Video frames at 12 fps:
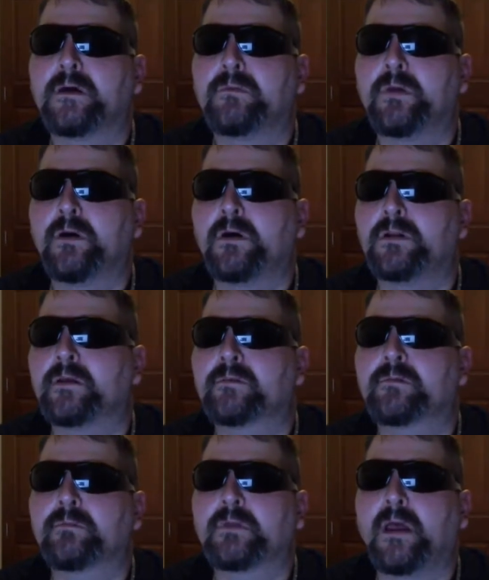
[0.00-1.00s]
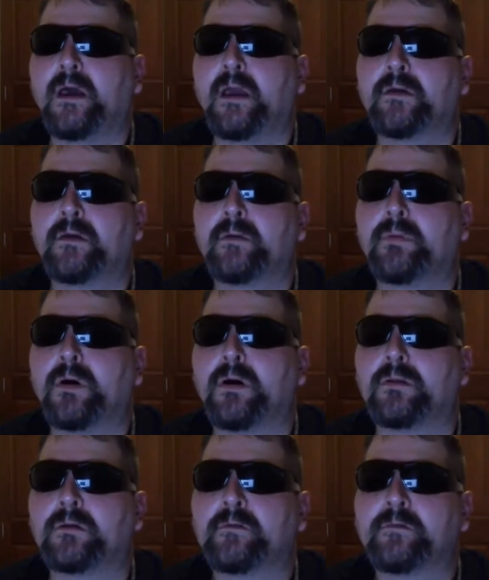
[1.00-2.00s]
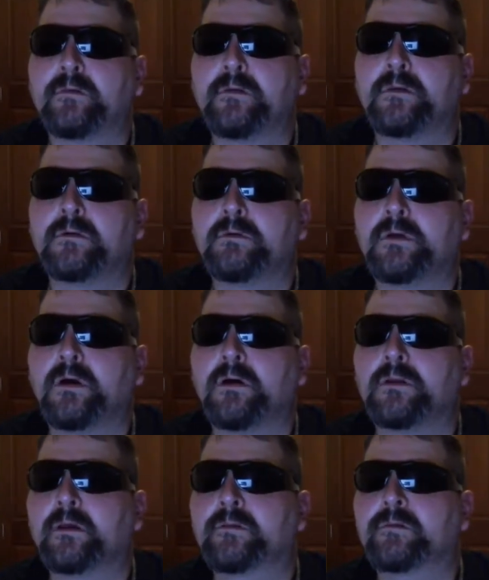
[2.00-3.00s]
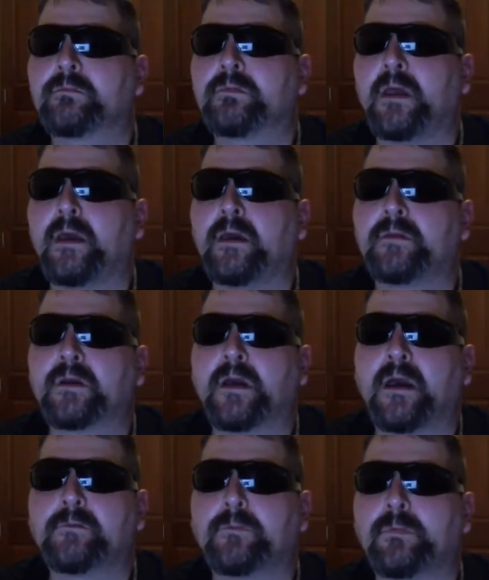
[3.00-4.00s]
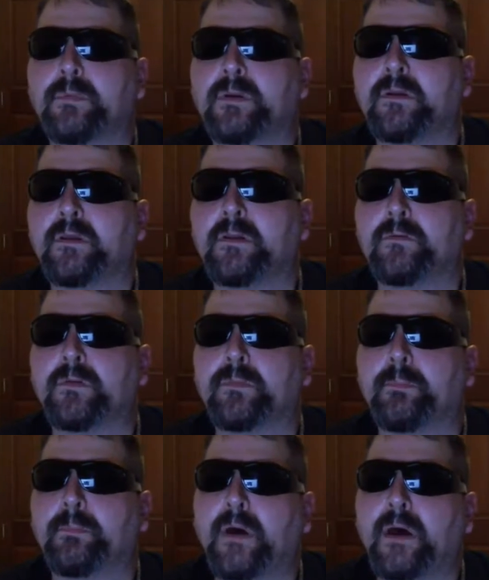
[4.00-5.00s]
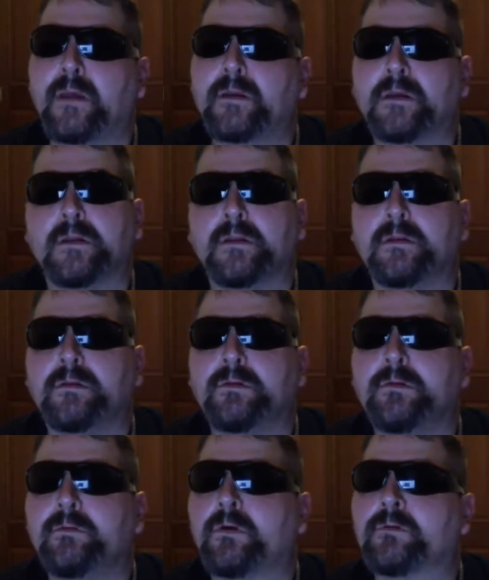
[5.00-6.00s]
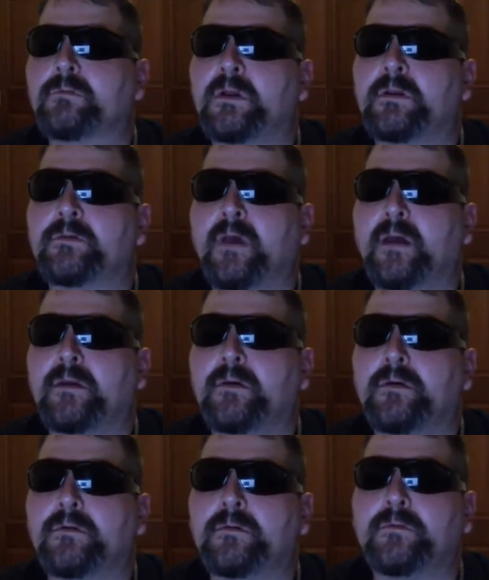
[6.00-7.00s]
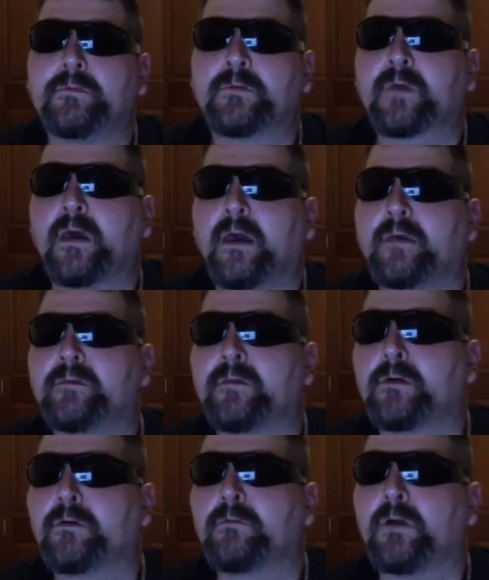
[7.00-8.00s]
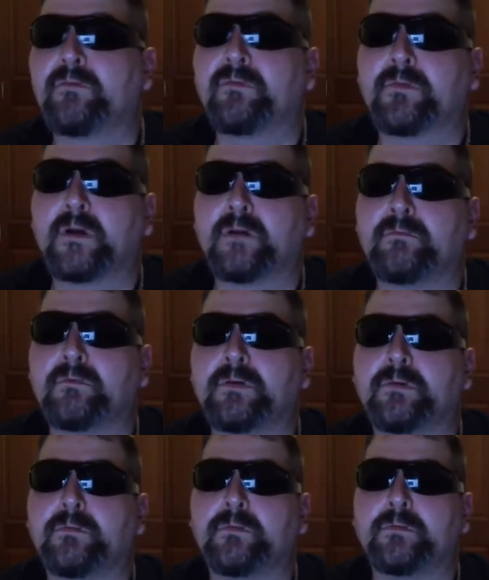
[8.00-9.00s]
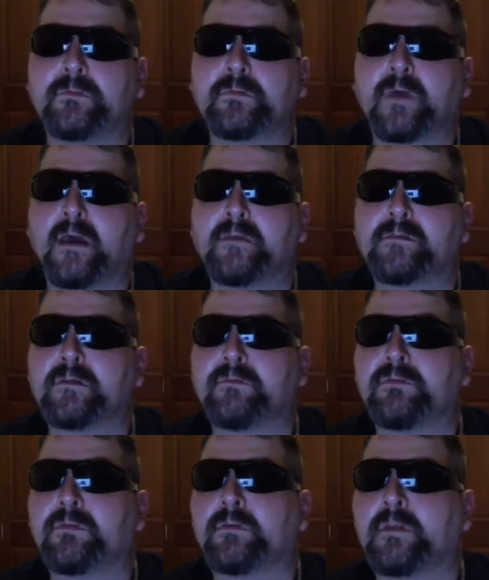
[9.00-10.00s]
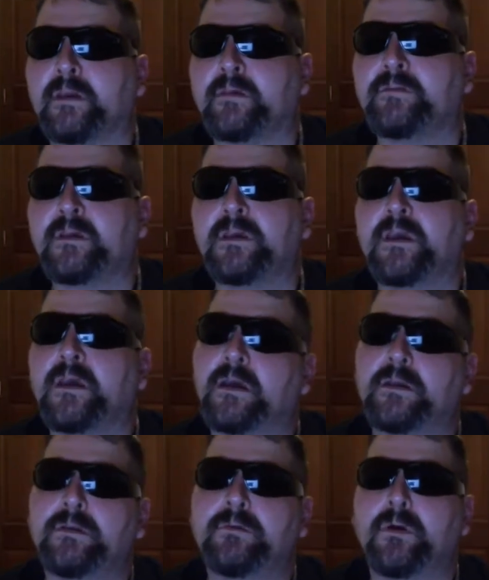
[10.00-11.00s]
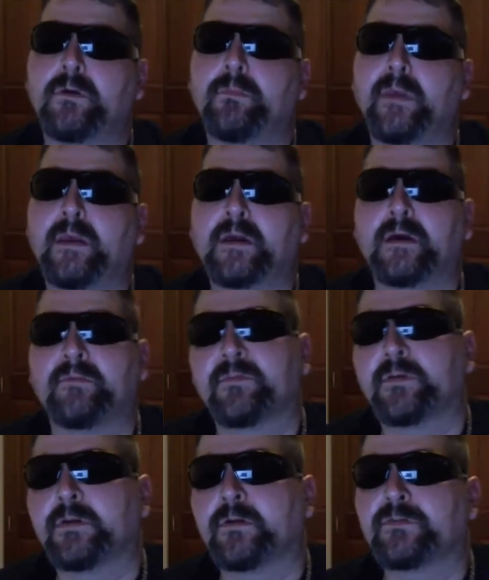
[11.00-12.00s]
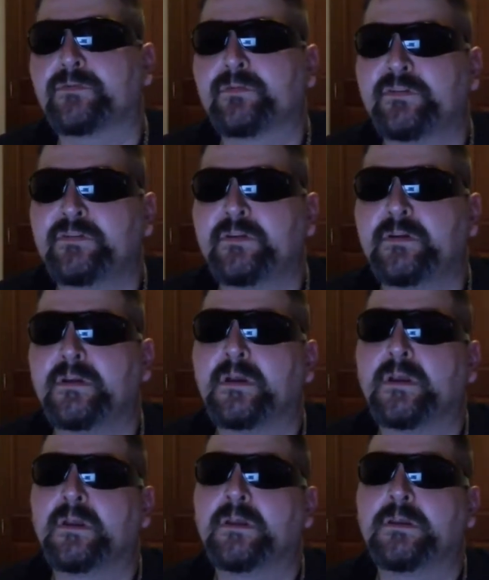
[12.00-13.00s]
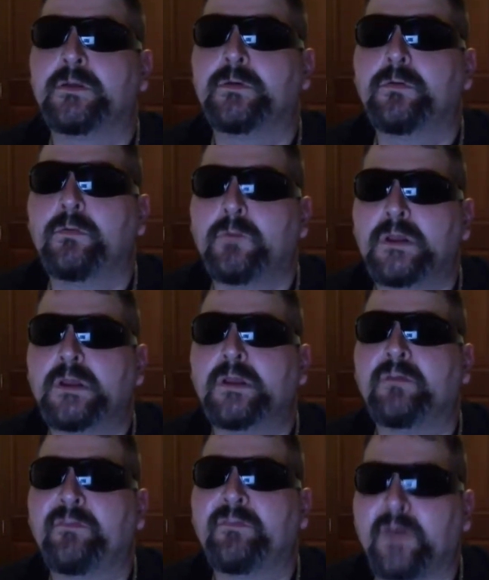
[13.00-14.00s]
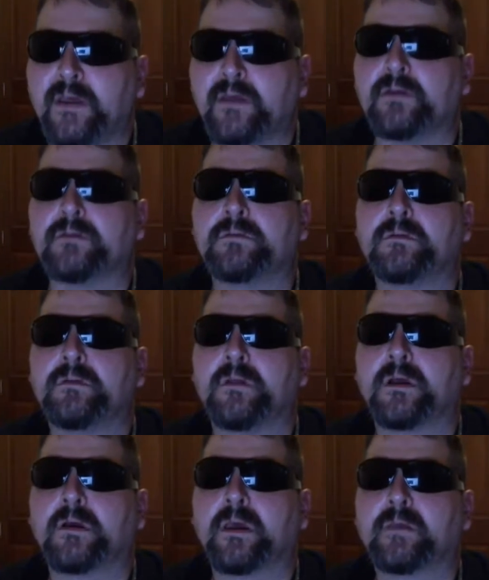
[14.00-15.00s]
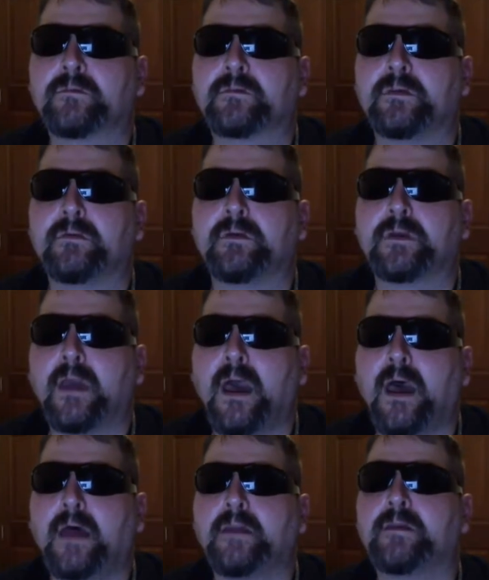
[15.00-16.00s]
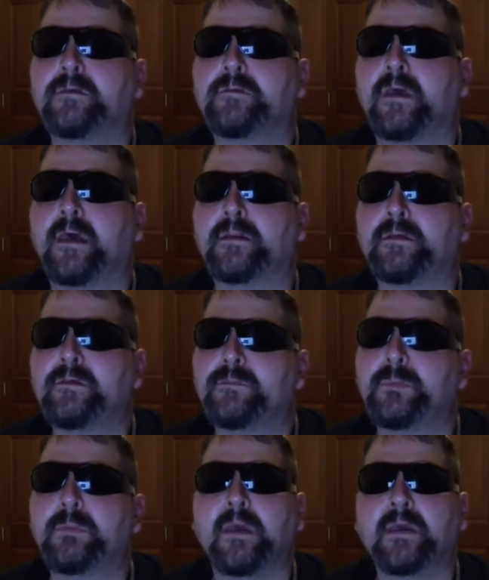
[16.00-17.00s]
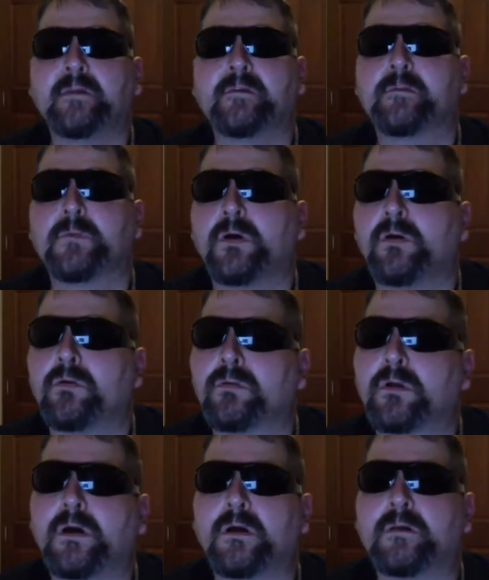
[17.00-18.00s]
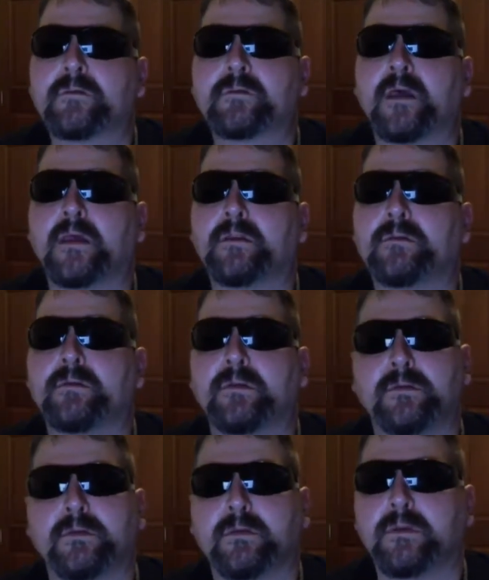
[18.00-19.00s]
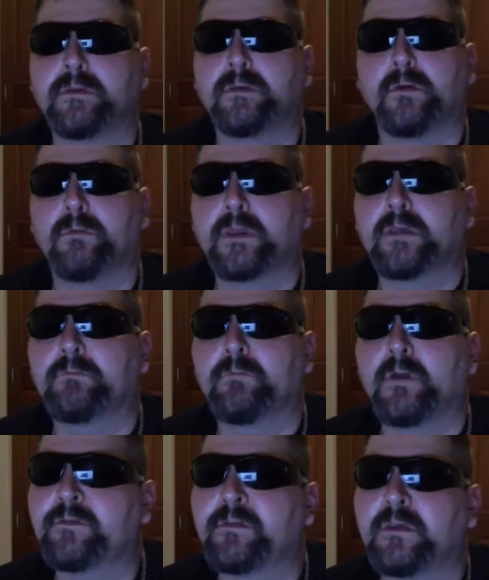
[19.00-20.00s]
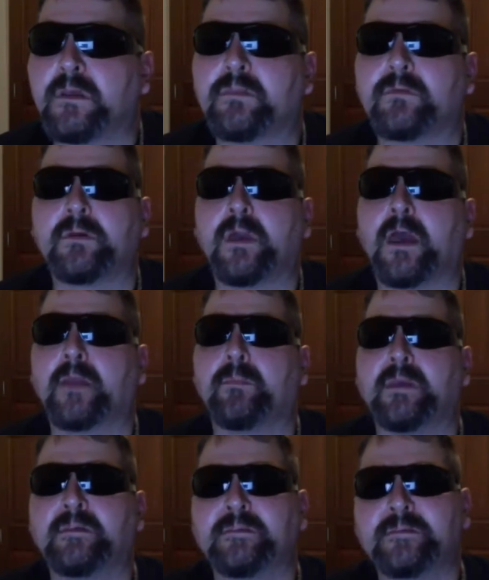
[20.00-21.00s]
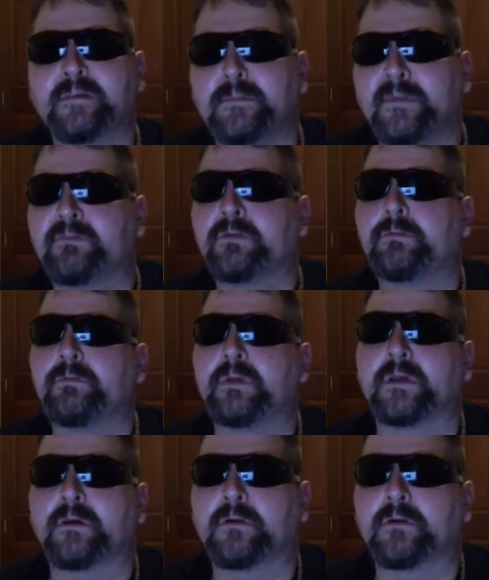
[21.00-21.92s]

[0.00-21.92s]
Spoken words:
We all like to rely on our ballers. We all like to rely on the guys we've been dealing with. But you know as well as I know, those guys aren't around forever. You lose guys. And if you're lazy and you don't make up for your attrition, you will fail. Okay, so you got to at least be making some cold calls. You don't want to get rusty either. You got to make some every week.